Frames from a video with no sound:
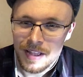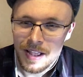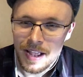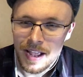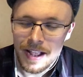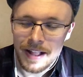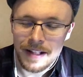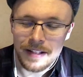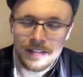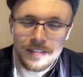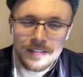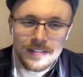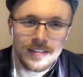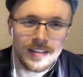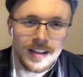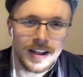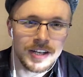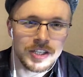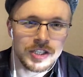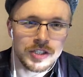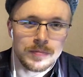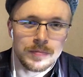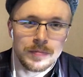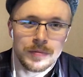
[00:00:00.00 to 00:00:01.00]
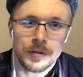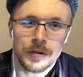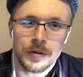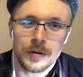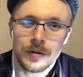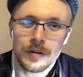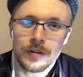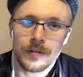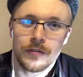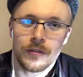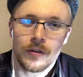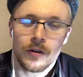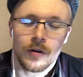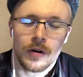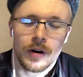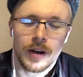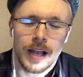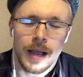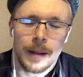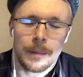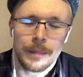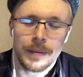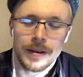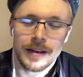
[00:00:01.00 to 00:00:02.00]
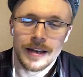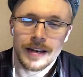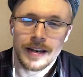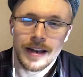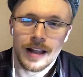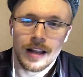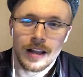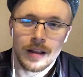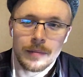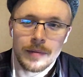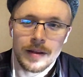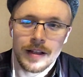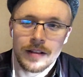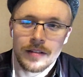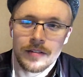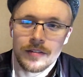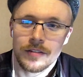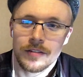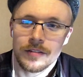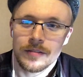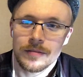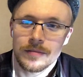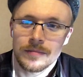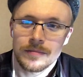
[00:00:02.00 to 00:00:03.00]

And such beautiful accompanying elements.